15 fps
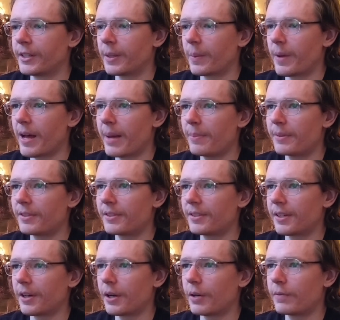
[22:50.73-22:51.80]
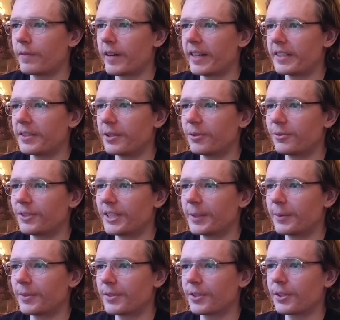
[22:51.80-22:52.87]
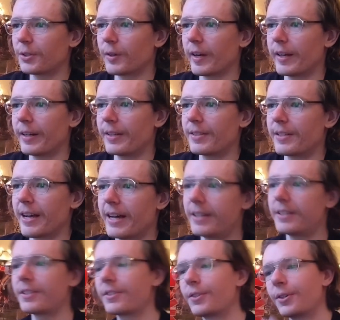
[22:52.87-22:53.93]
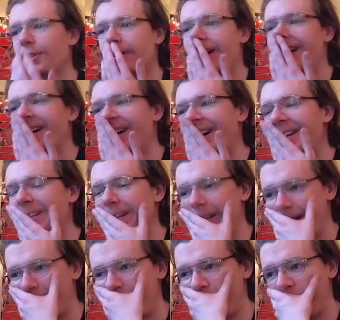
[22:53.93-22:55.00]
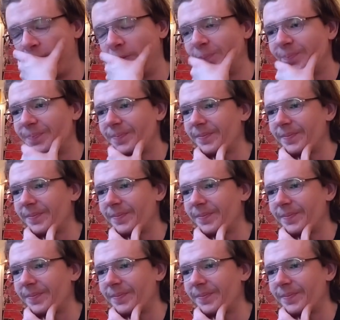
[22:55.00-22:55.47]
The map itself, I don't think was the greatest. I don't know.